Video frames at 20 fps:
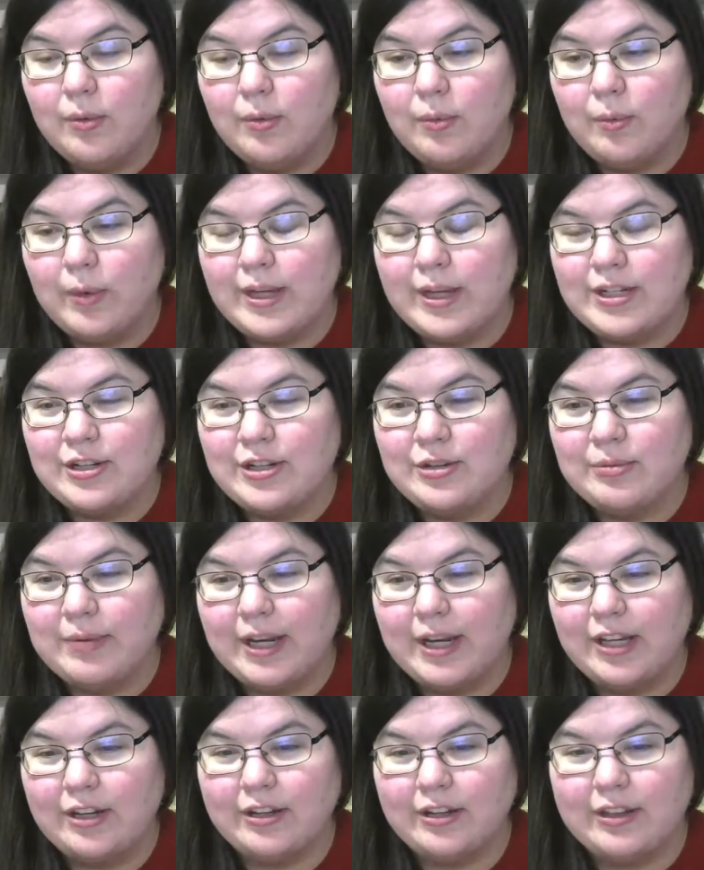When do you
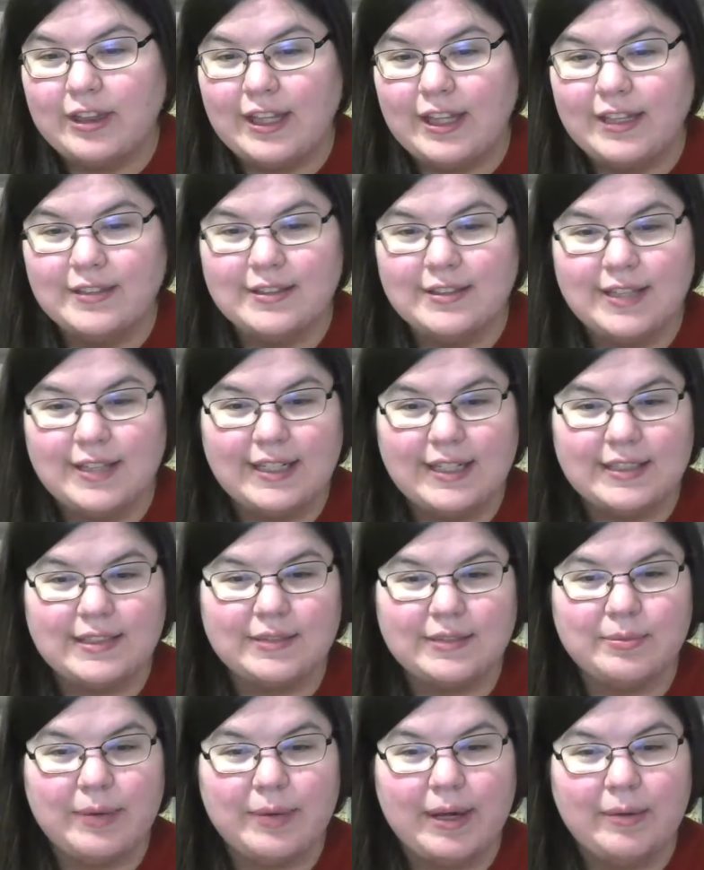write your
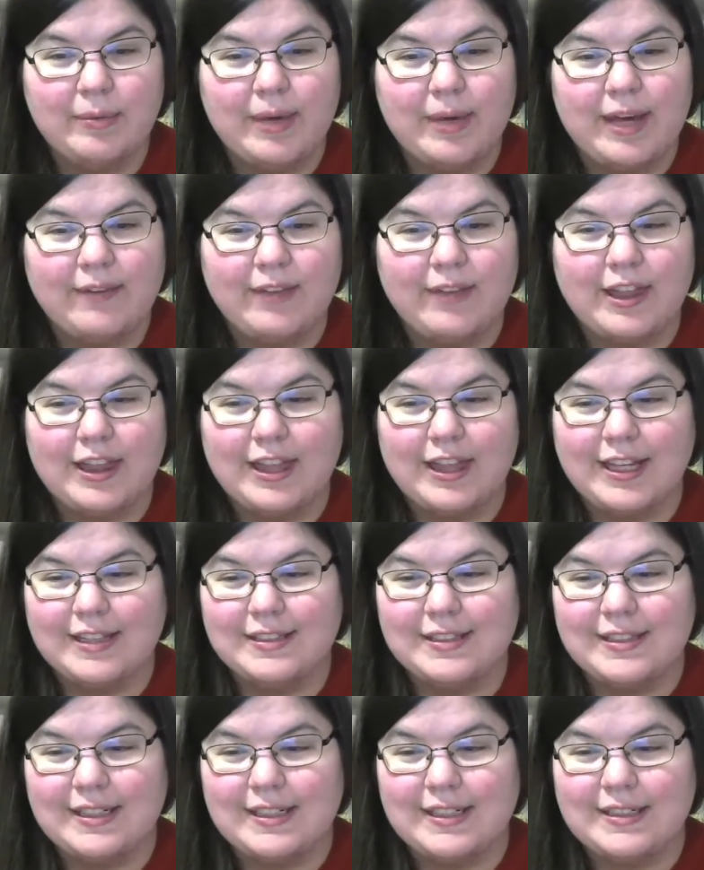thesis? Wait, we have a
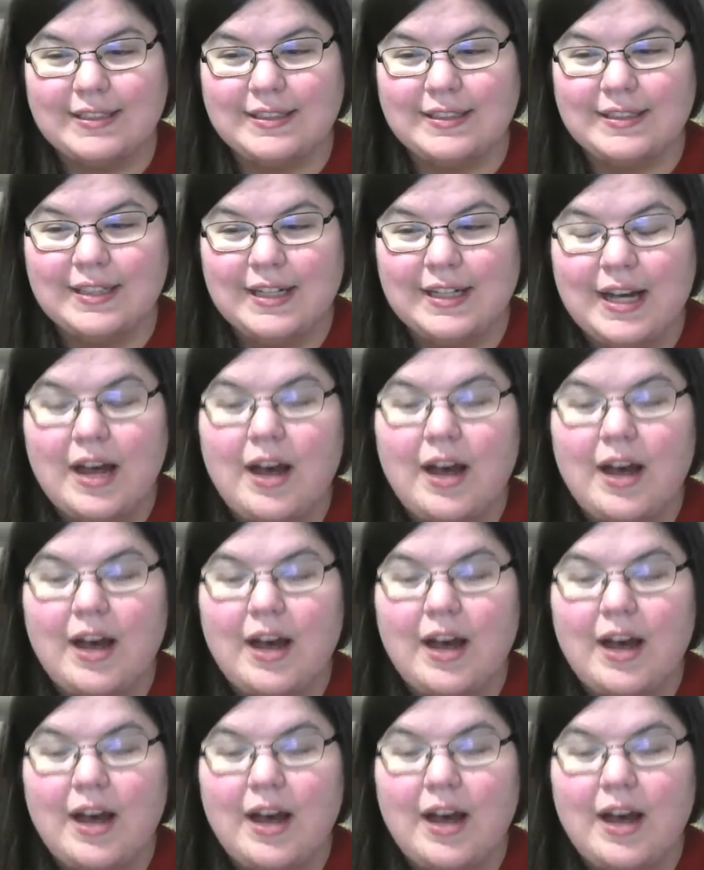thesis?